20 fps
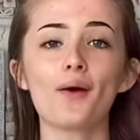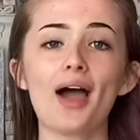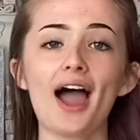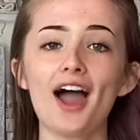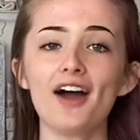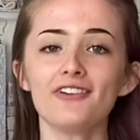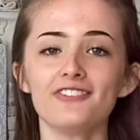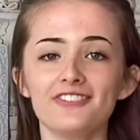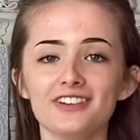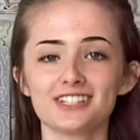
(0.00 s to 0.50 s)

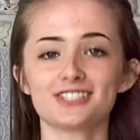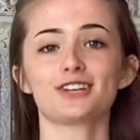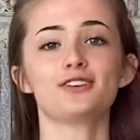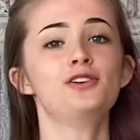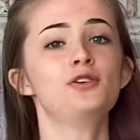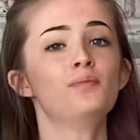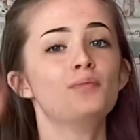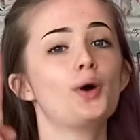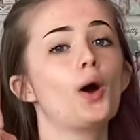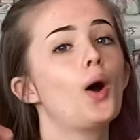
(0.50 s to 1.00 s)
outfit
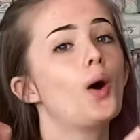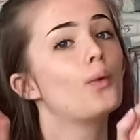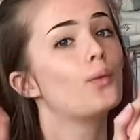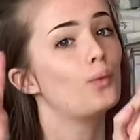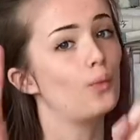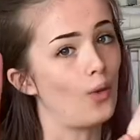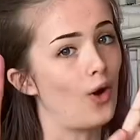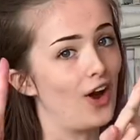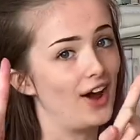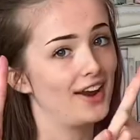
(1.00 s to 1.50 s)
number
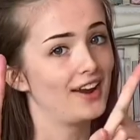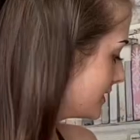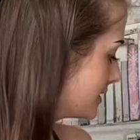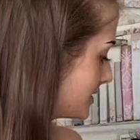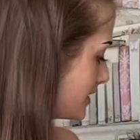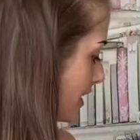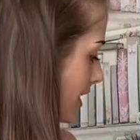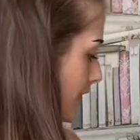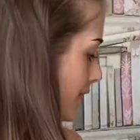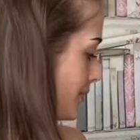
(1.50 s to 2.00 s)
one.
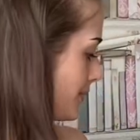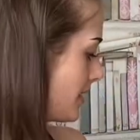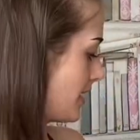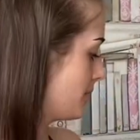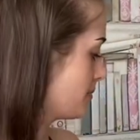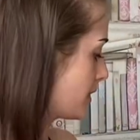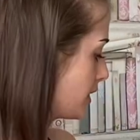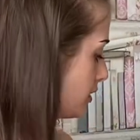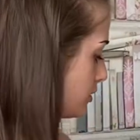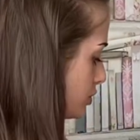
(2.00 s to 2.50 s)
So
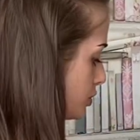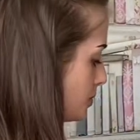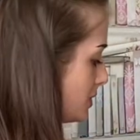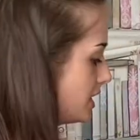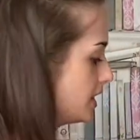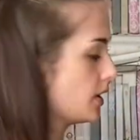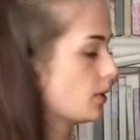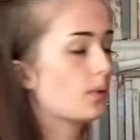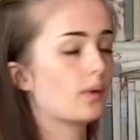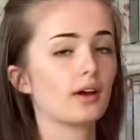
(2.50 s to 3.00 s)
I'm going to
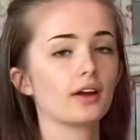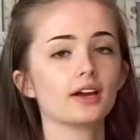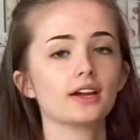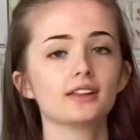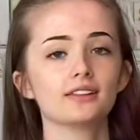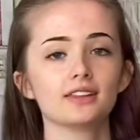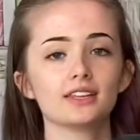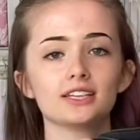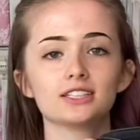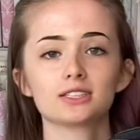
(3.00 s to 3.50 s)
be
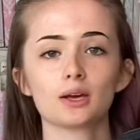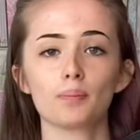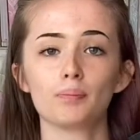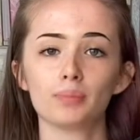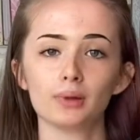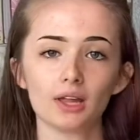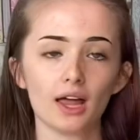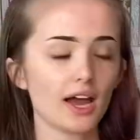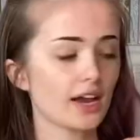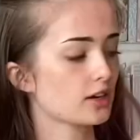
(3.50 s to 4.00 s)
wearing these
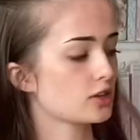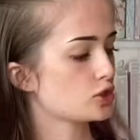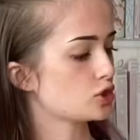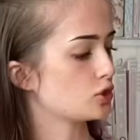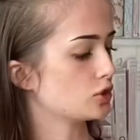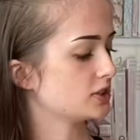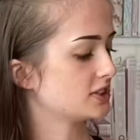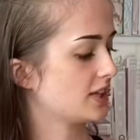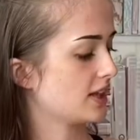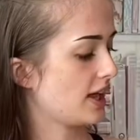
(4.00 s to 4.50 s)
black
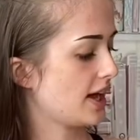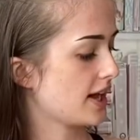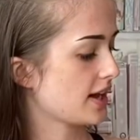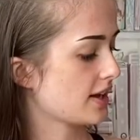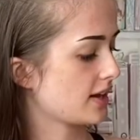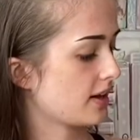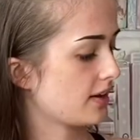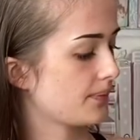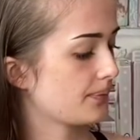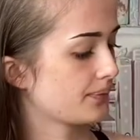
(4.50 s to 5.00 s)
shorts. They're like,